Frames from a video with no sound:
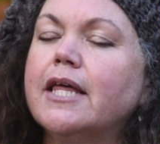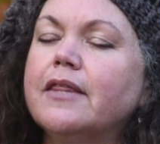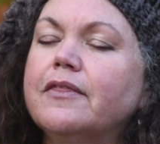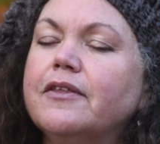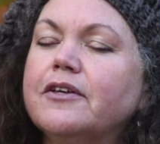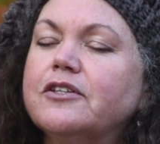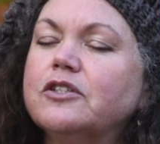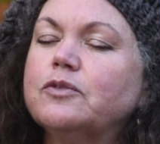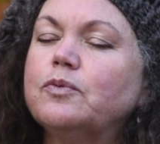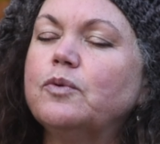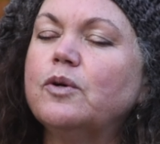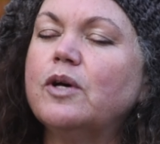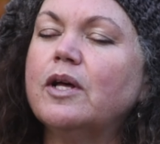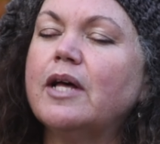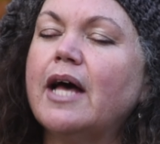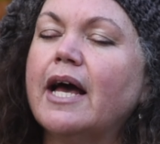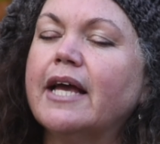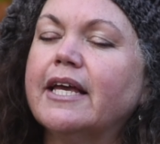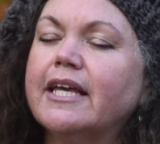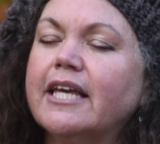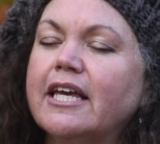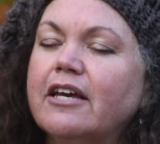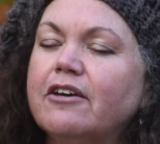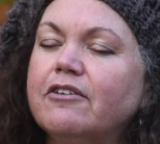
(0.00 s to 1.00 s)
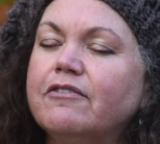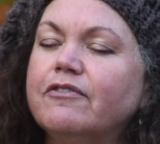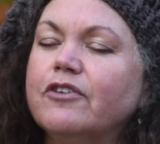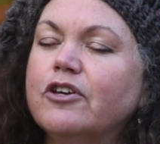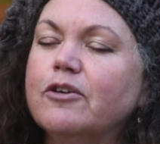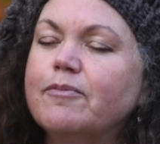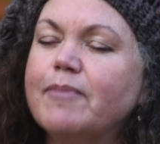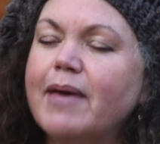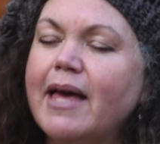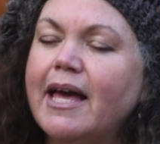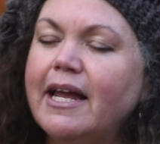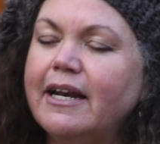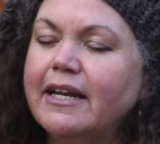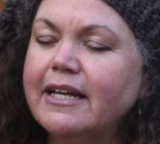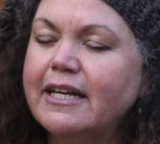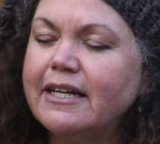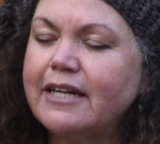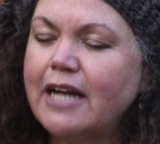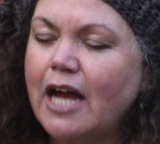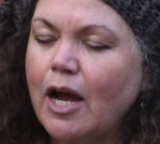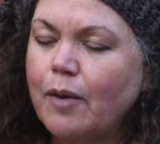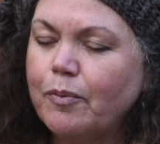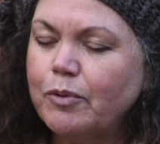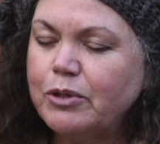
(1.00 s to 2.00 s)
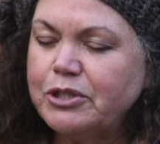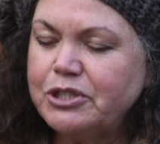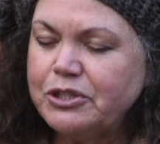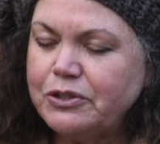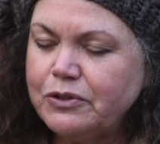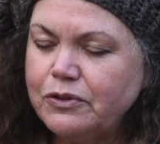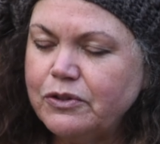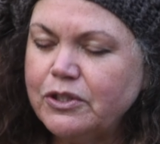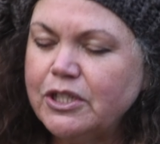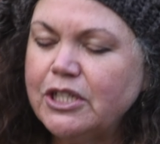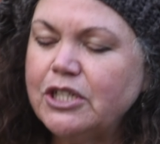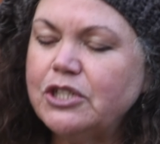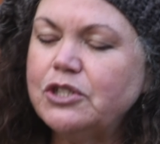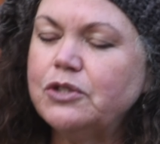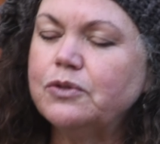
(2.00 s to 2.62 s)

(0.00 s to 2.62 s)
this will give humanity an opportunity